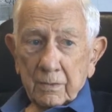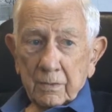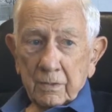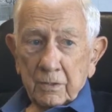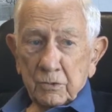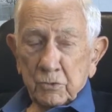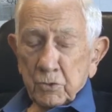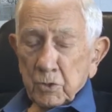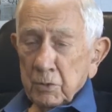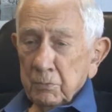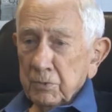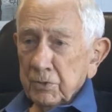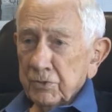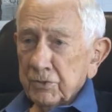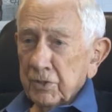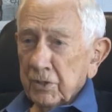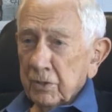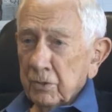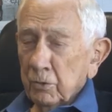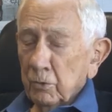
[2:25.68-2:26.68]
the Germans
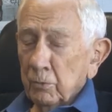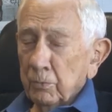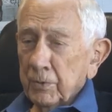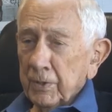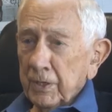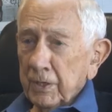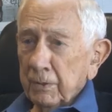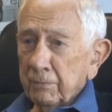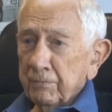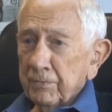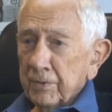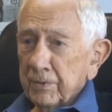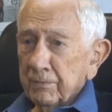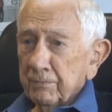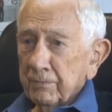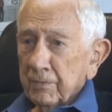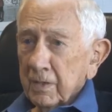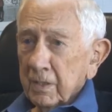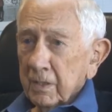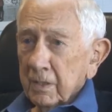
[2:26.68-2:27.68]
open up,
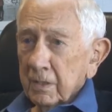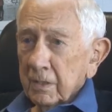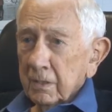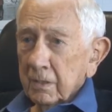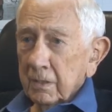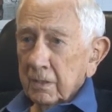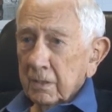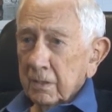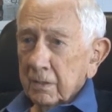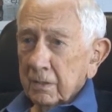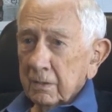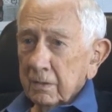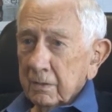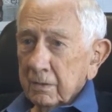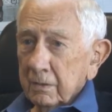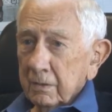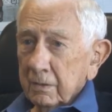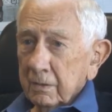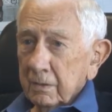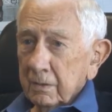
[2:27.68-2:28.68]
uh,
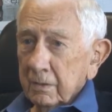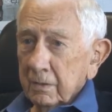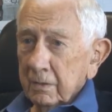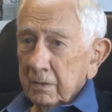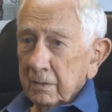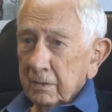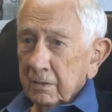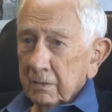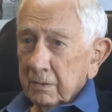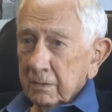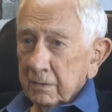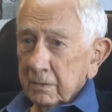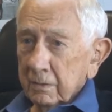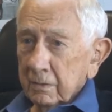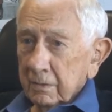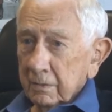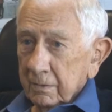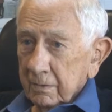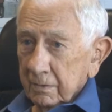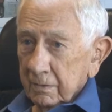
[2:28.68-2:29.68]
and uh,
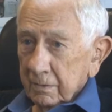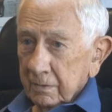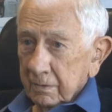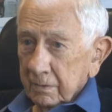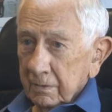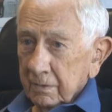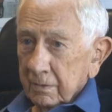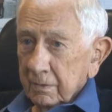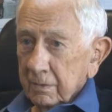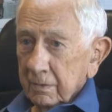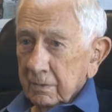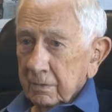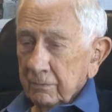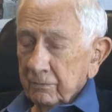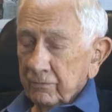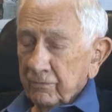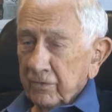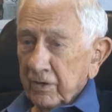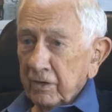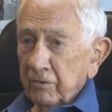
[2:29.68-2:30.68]
and
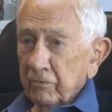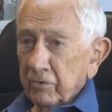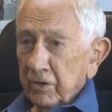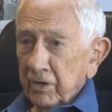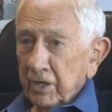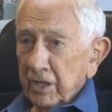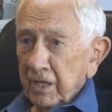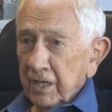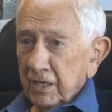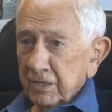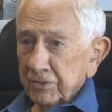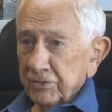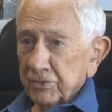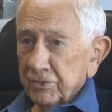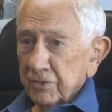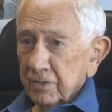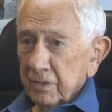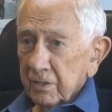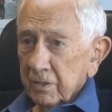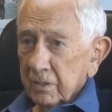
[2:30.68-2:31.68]
firing at
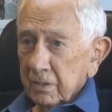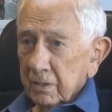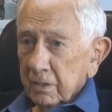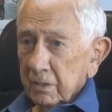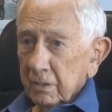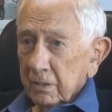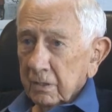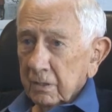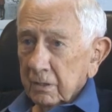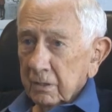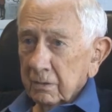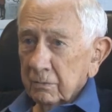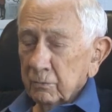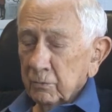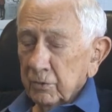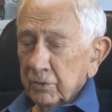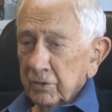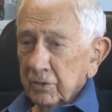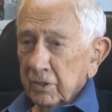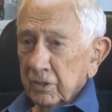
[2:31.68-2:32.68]
us. All right,
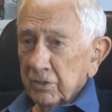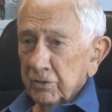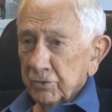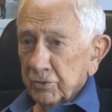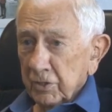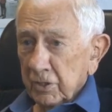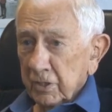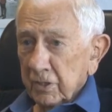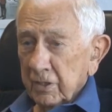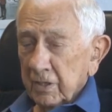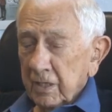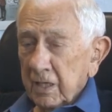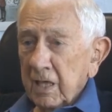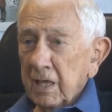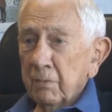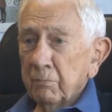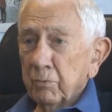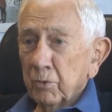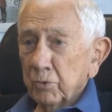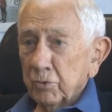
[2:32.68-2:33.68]
we got sort of
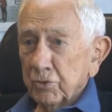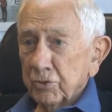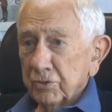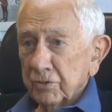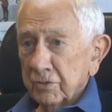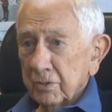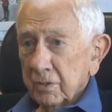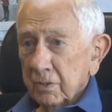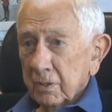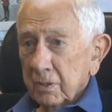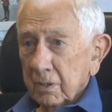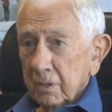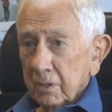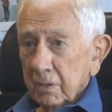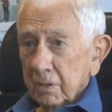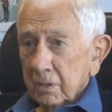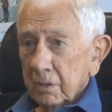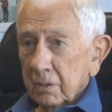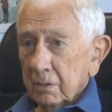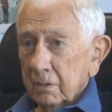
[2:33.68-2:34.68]
ambushed.
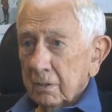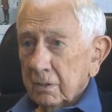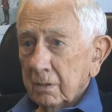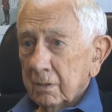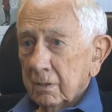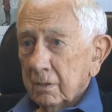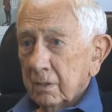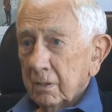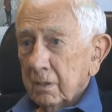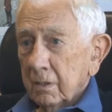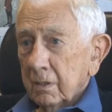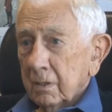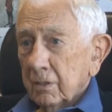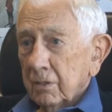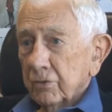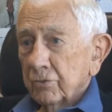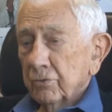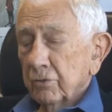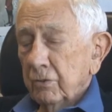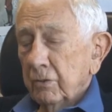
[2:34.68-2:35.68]
All right,
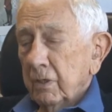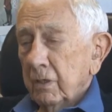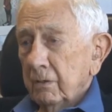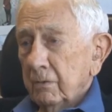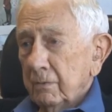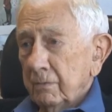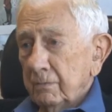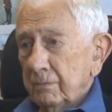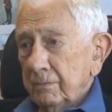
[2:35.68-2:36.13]
so now